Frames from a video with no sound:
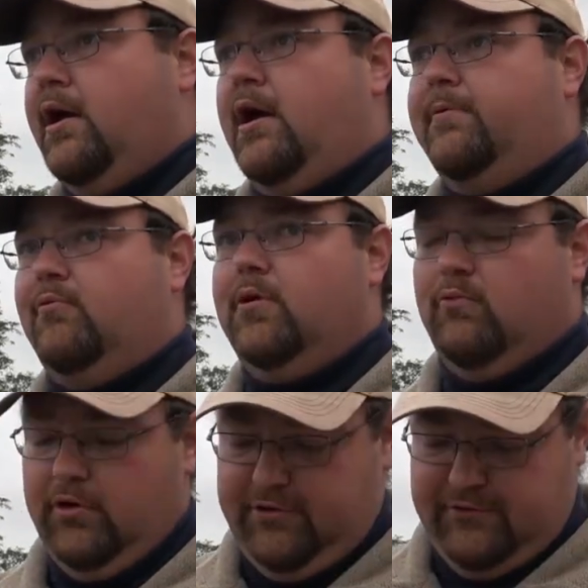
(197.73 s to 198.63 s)
The
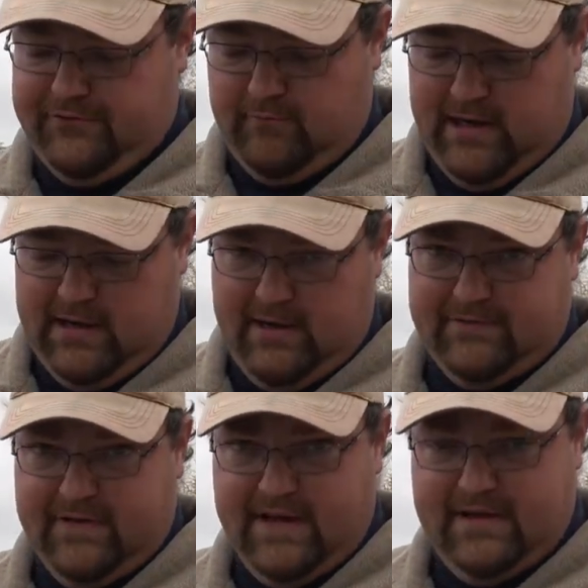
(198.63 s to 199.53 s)
one we're using right
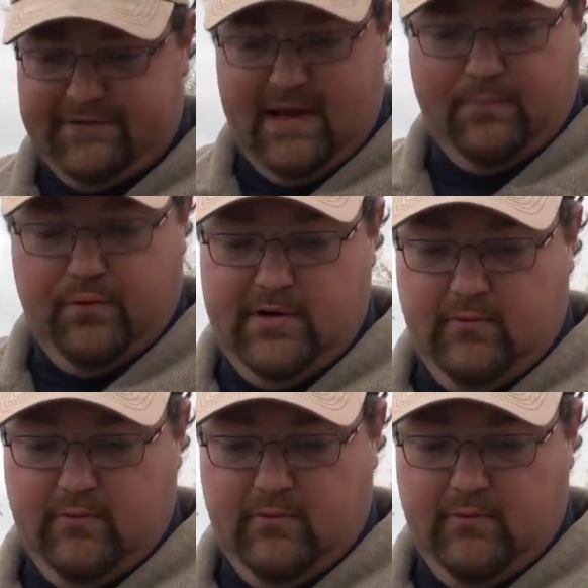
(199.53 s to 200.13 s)
now today is that